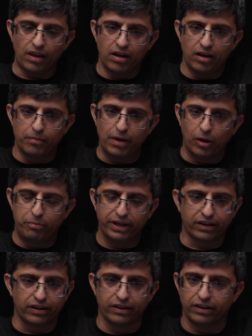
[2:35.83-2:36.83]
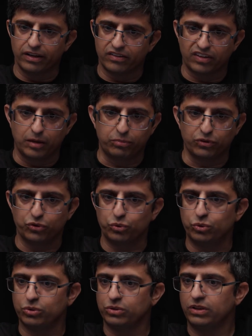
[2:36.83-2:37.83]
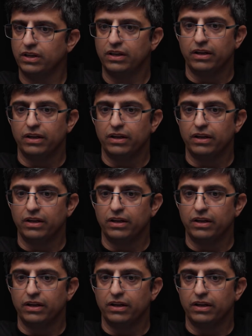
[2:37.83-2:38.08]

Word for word: um, I'll pick on an example tool,